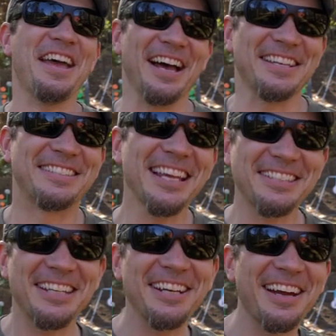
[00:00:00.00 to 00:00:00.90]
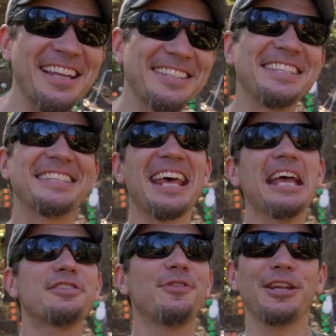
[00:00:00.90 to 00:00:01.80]
Hey guys, Dustin here, and
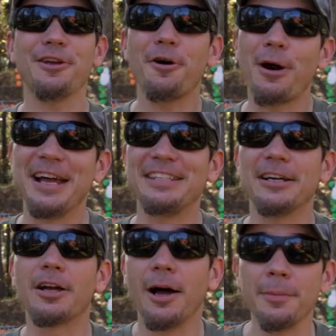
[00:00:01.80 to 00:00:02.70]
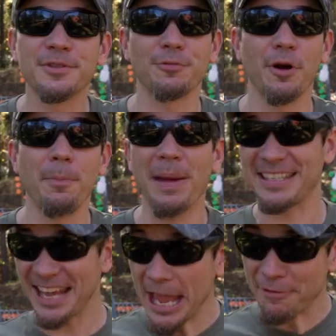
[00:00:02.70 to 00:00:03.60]
today's video idea comes from
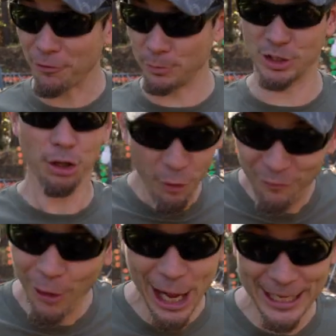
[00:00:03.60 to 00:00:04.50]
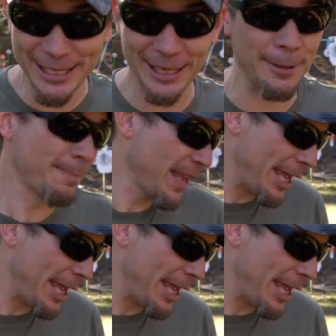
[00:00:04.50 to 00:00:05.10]
Matej from Slovakia.